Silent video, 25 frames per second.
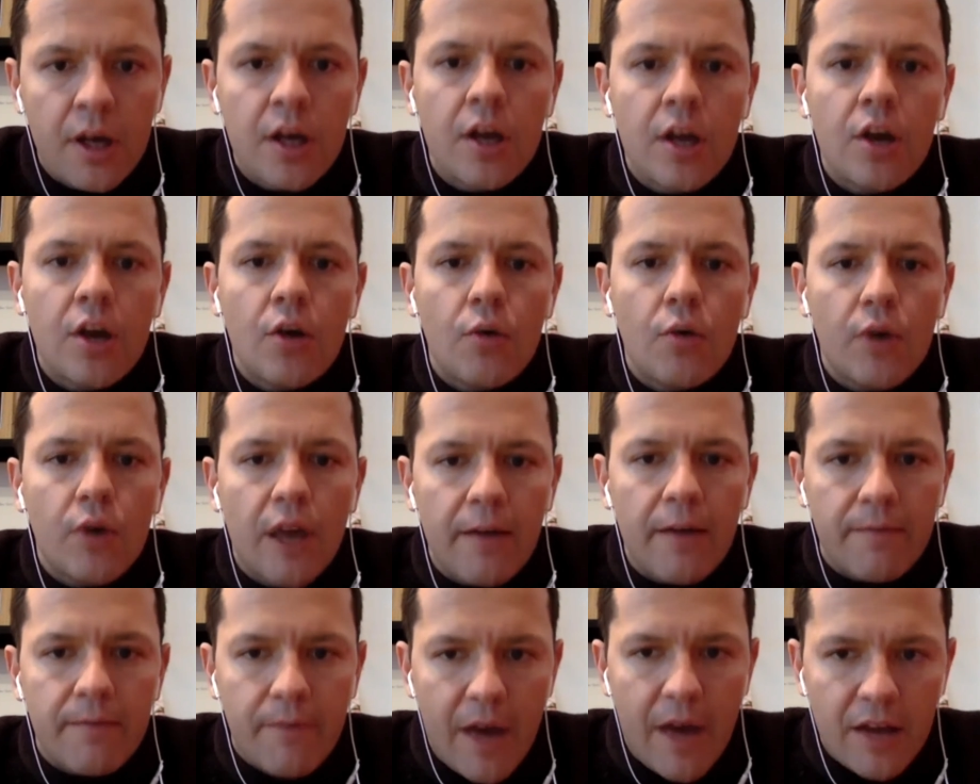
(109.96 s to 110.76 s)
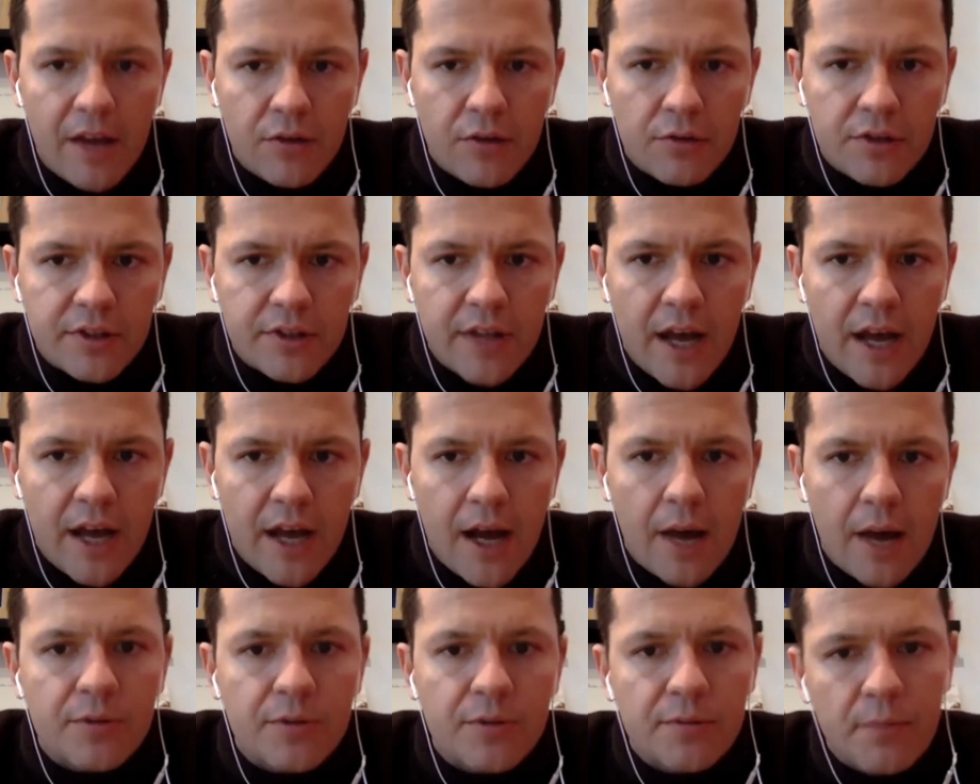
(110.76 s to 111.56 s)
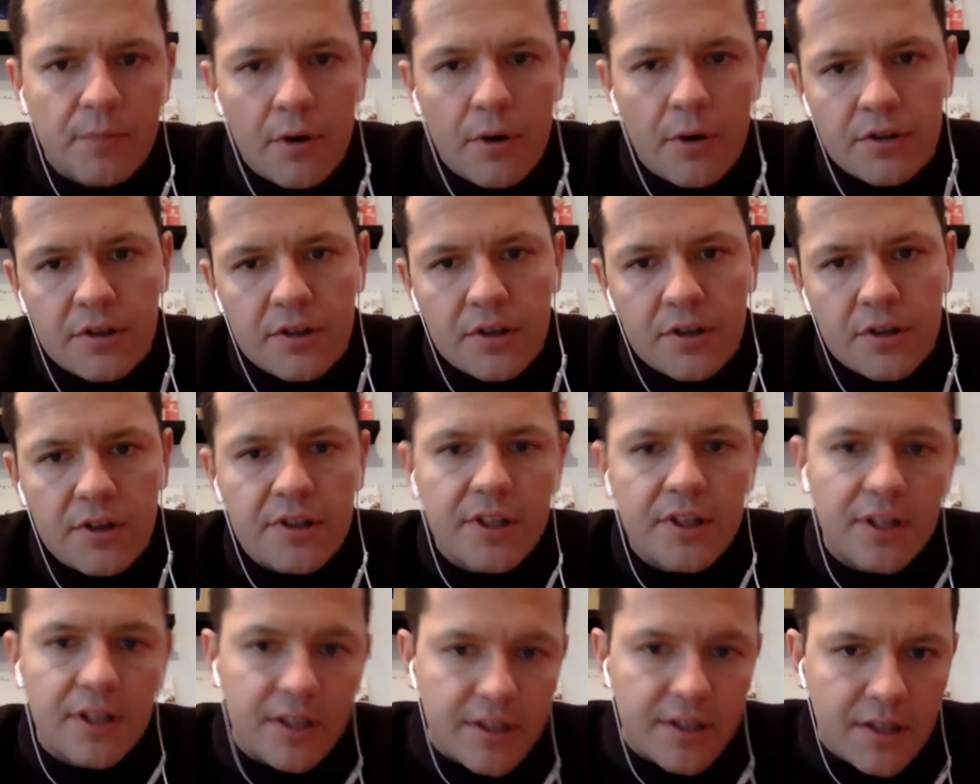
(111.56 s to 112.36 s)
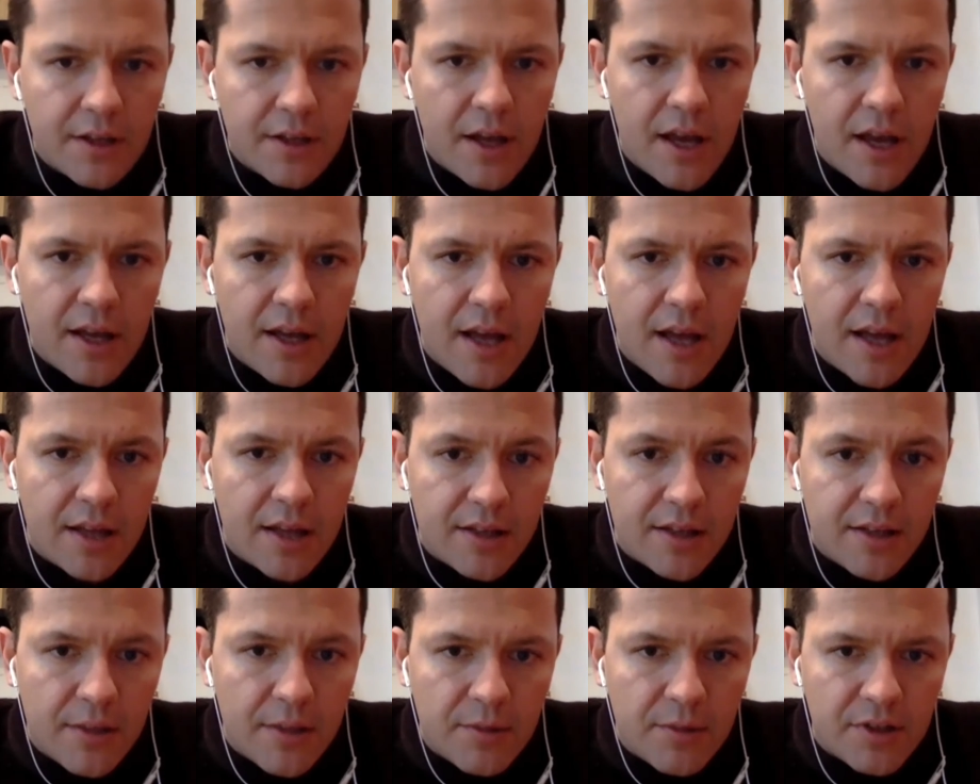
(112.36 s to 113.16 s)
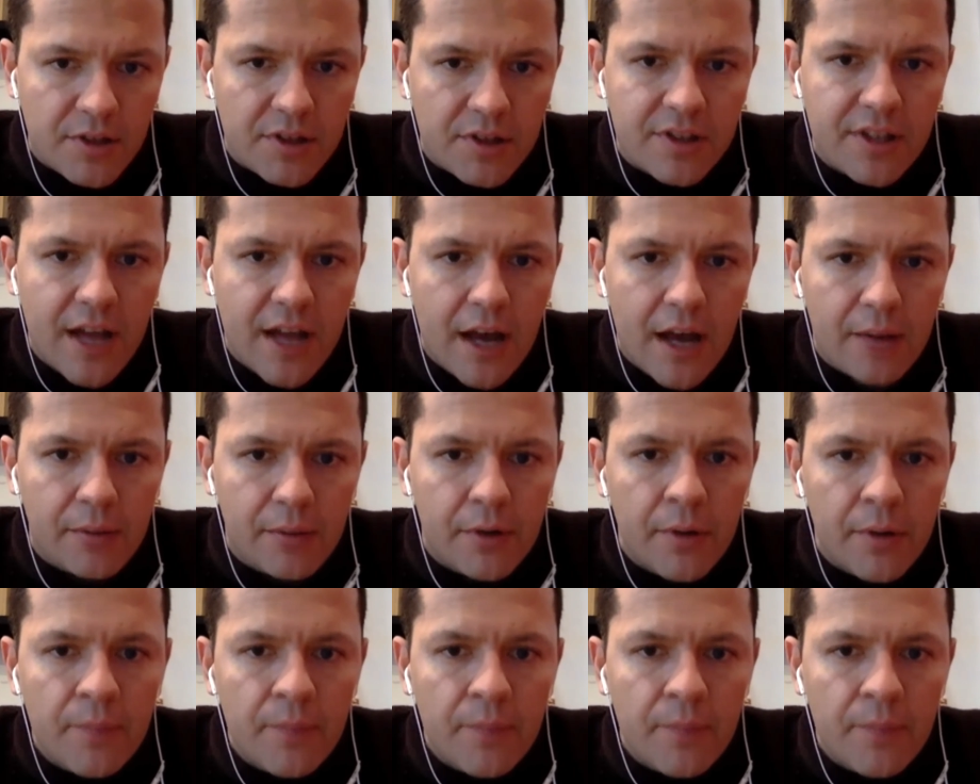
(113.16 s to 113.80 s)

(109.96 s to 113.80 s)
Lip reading: We have venues tab, sponsors and exhibitors tab.